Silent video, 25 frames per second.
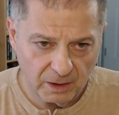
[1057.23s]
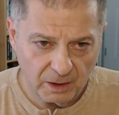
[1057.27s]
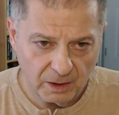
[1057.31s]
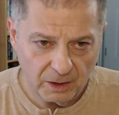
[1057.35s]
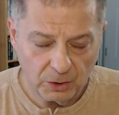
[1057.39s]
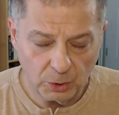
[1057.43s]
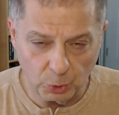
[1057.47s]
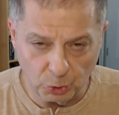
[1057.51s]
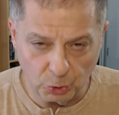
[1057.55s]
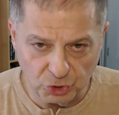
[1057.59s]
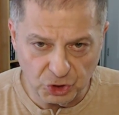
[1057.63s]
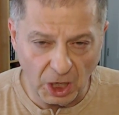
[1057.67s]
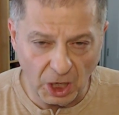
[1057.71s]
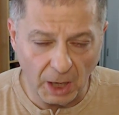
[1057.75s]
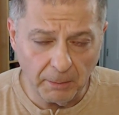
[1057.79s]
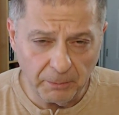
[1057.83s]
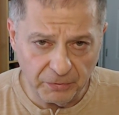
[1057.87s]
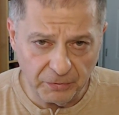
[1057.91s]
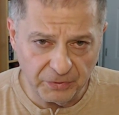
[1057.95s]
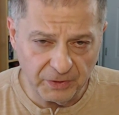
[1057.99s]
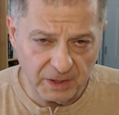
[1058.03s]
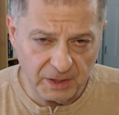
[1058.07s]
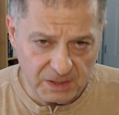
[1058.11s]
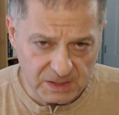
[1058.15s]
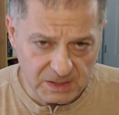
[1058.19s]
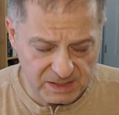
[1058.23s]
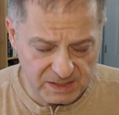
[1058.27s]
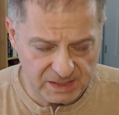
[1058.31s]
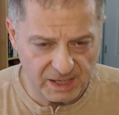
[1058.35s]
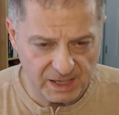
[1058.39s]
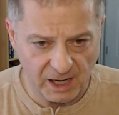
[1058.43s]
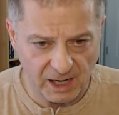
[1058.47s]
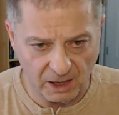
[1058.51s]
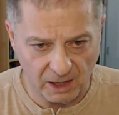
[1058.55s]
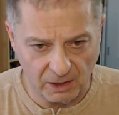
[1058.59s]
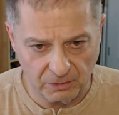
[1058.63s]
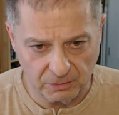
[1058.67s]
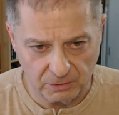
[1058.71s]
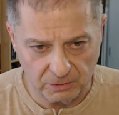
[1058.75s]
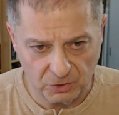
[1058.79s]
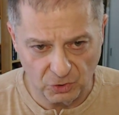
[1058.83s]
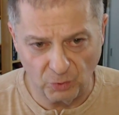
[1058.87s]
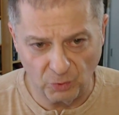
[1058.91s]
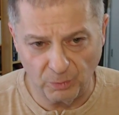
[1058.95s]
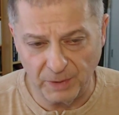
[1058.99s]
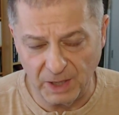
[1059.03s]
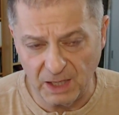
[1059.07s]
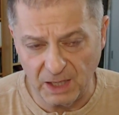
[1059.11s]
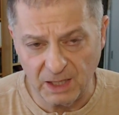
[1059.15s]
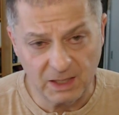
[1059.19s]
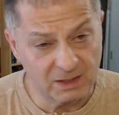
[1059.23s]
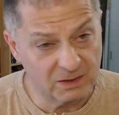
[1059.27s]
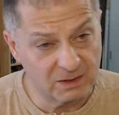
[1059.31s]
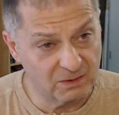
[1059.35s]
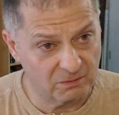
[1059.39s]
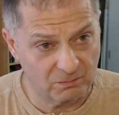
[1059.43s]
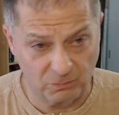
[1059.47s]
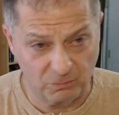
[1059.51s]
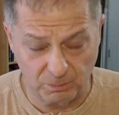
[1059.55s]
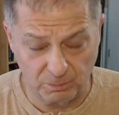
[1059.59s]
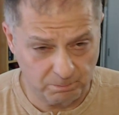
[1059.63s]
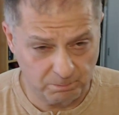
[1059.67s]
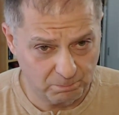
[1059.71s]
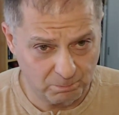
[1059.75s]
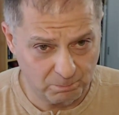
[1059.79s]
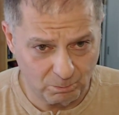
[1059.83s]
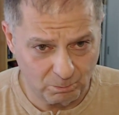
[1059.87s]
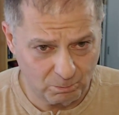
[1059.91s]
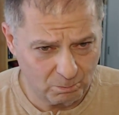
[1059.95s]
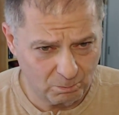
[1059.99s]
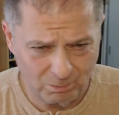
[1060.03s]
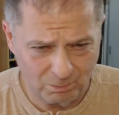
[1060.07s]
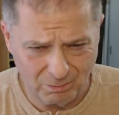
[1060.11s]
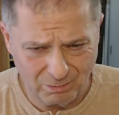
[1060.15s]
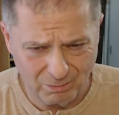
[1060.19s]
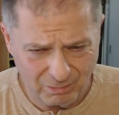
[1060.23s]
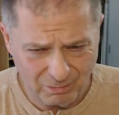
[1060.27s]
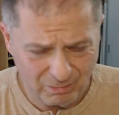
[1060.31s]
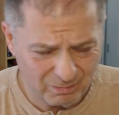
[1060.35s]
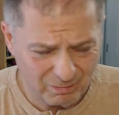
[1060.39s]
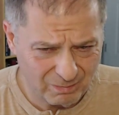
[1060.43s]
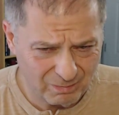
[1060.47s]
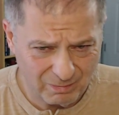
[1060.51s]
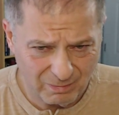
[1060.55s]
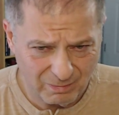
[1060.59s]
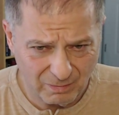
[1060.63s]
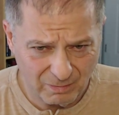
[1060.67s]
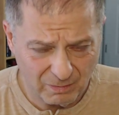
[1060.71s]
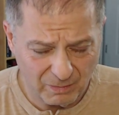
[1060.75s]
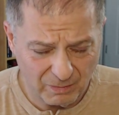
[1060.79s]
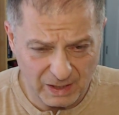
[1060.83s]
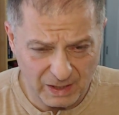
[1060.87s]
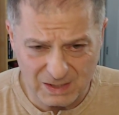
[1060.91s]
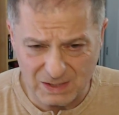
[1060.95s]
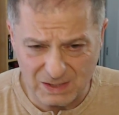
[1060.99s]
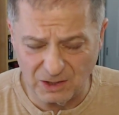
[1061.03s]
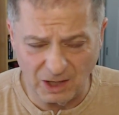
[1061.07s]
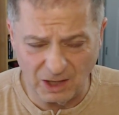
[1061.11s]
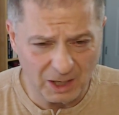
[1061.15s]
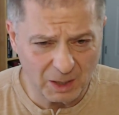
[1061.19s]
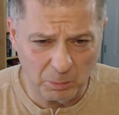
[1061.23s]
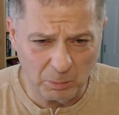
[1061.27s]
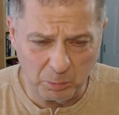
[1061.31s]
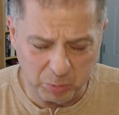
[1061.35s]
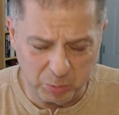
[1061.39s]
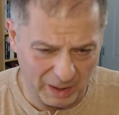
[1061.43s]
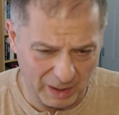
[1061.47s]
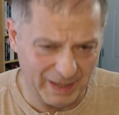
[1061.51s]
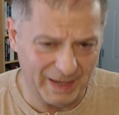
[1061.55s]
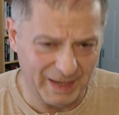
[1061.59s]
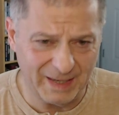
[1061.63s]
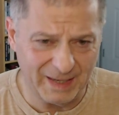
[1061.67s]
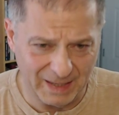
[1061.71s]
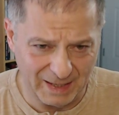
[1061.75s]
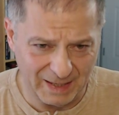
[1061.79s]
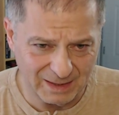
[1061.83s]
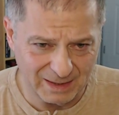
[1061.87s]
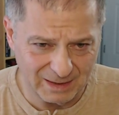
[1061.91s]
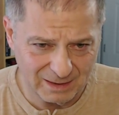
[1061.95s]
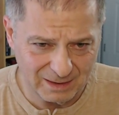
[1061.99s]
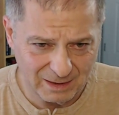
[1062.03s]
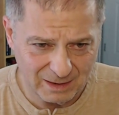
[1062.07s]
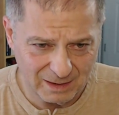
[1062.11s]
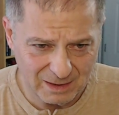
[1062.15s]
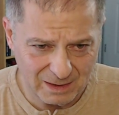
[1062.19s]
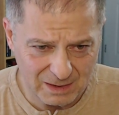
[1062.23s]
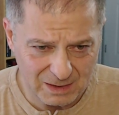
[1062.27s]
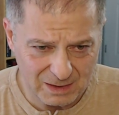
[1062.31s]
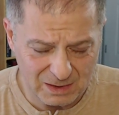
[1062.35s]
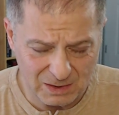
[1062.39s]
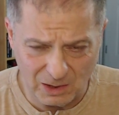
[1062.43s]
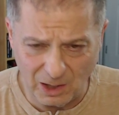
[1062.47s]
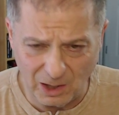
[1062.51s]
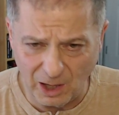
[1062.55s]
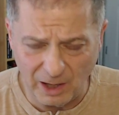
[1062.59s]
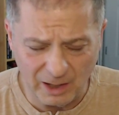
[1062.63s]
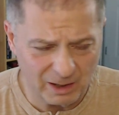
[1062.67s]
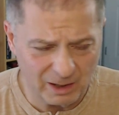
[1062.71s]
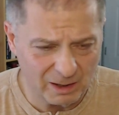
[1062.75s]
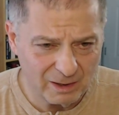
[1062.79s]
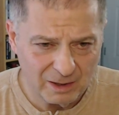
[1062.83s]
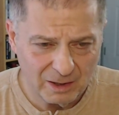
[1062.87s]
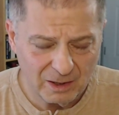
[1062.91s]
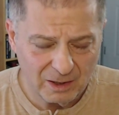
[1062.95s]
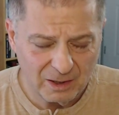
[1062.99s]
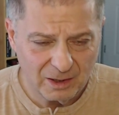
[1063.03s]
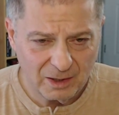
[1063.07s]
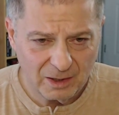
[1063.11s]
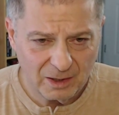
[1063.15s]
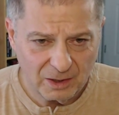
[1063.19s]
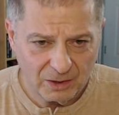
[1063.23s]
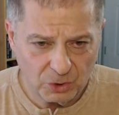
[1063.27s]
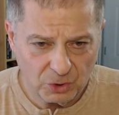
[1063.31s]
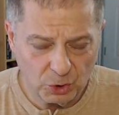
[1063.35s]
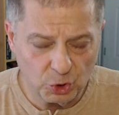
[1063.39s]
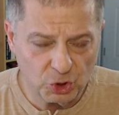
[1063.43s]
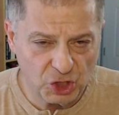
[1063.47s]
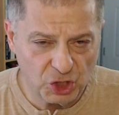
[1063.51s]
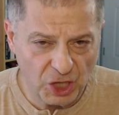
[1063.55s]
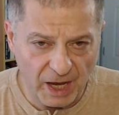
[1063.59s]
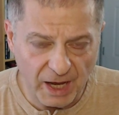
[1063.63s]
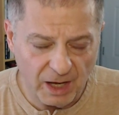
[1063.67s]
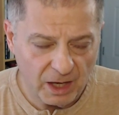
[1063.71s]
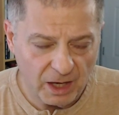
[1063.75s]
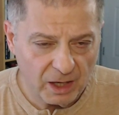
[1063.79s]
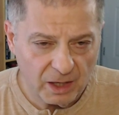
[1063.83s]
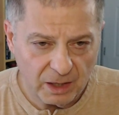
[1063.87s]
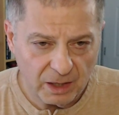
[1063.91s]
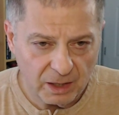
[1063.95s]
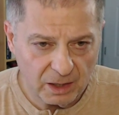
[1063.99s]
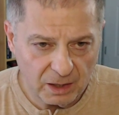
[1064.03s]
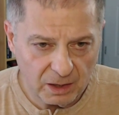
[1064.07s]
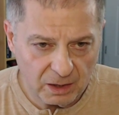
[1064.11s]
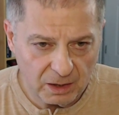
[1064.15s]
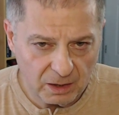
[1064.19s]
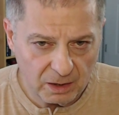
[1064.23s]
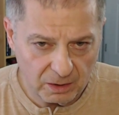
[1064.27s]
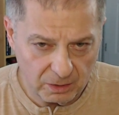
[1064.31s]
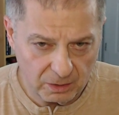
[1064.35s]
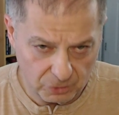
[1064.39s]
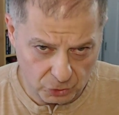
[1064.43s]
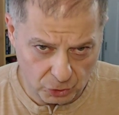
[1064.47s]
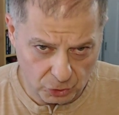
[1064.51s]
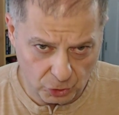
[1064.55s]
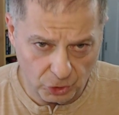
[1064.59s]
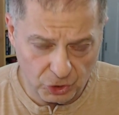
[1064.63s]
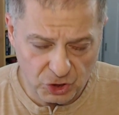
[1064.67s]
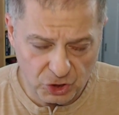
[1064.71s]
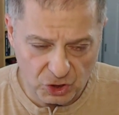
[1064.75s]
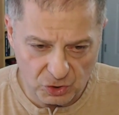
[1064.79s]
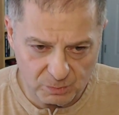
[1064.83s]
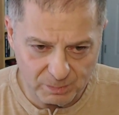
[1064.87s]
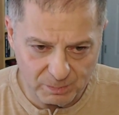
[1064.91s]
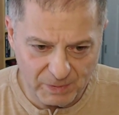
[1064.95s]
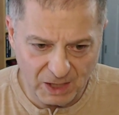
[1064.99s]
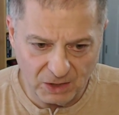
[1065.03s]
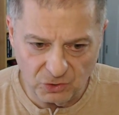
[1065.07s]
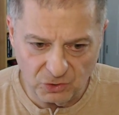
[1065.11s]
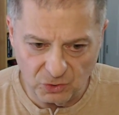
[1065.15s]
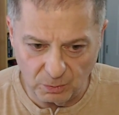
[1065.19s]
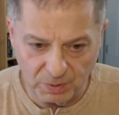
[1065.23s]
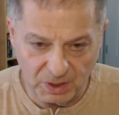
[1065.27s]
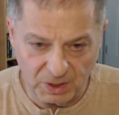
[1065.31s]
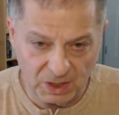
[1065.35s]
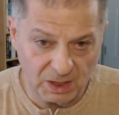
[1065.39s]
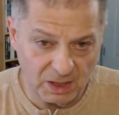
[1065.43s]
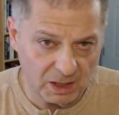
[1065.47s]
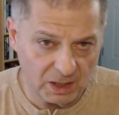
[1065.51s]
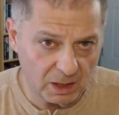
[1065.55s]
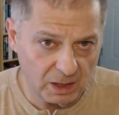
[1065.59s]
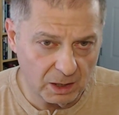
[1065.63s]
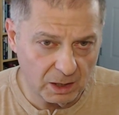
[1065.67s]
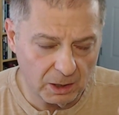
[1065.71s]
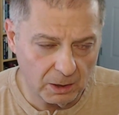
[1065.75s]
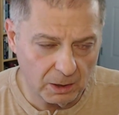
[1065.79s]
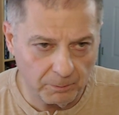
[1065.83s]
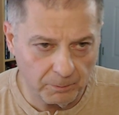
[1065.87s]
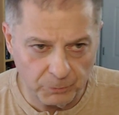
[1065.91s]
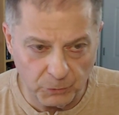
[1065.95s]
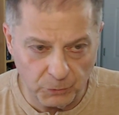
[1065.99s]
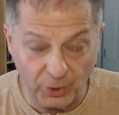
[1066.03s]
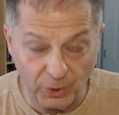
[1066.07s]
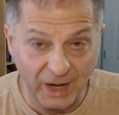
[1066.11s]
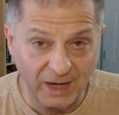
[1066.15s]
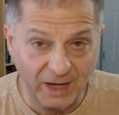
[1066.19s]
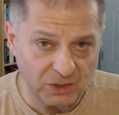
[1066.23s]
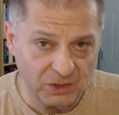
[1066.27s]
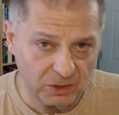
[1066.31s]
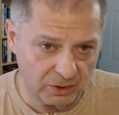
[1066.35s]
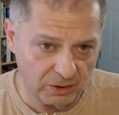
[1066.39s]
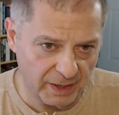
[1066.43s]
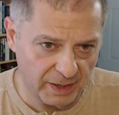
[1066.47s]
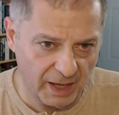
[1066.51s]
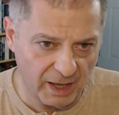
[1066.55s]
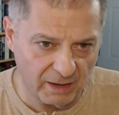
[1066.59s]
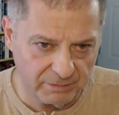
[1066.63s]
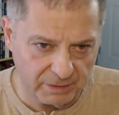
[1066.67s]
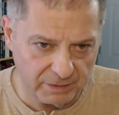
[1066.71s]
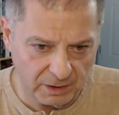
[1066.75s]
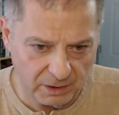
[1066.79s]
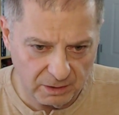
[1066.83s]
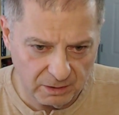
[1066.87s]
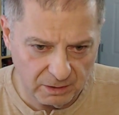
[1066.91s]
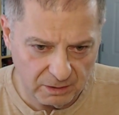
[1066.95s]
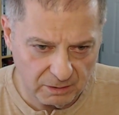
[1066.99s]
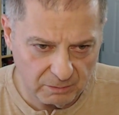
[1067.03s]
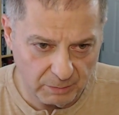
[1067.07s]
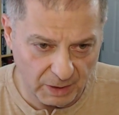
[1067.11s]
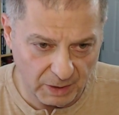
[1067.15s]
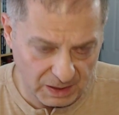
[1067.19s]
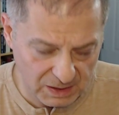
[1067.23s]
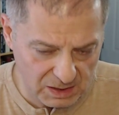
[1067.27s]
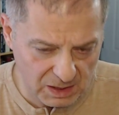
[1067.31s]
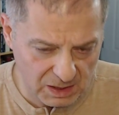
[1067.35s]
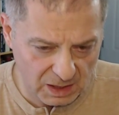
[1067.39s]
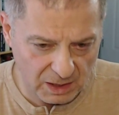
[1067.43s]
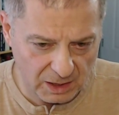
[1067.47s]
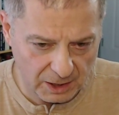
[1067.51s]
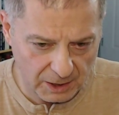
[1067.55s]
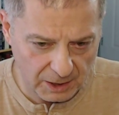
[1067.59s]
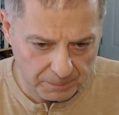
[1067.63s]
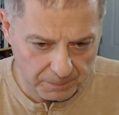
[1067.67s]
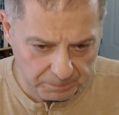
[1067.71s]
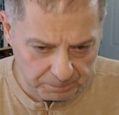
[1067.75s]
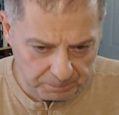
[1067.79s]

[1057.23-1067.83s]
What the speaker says: You dump things down. You make it. It's not a play date. It's not. You change. The church is meant to be. You're entering heaven, basically.